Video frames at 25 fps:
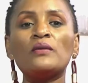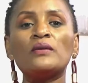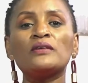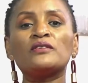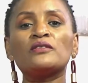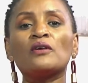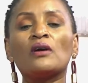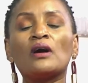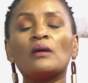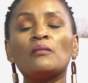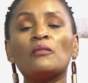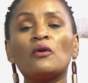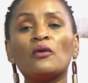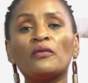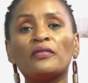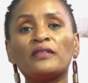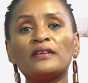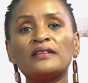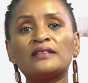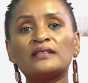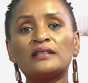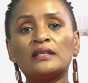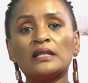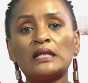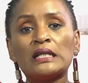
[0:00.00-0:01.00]
we talk about
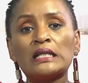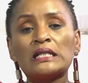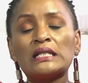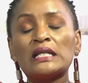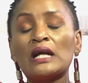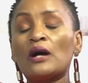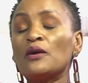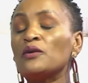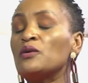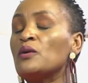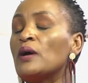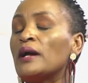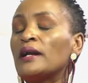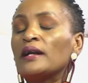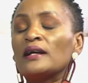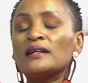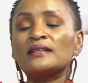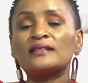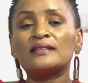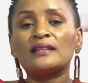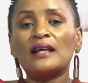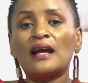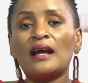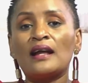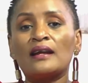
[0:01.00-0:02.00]
these things, now you
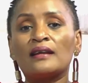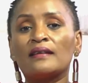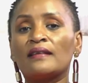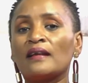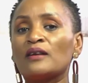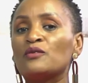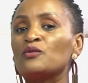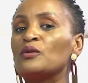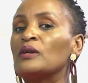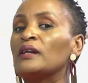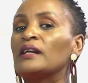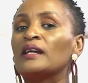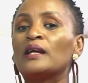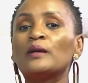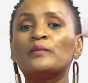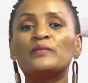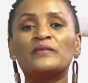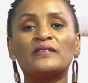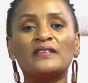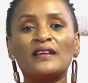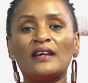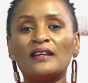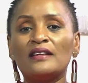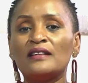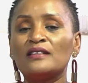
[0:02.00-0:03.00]
understand that we'll keep
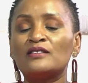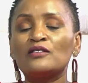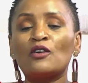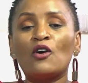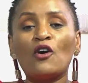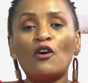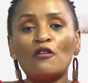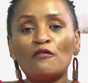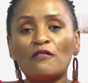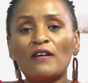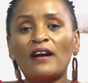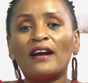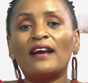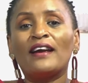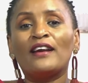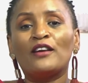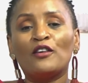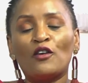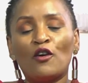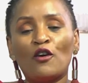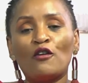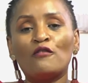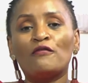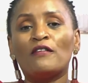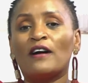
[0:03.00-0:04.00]
saying it over and
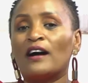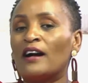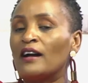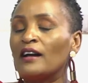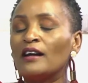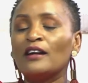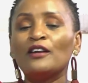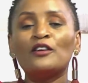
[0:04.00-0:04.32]
over.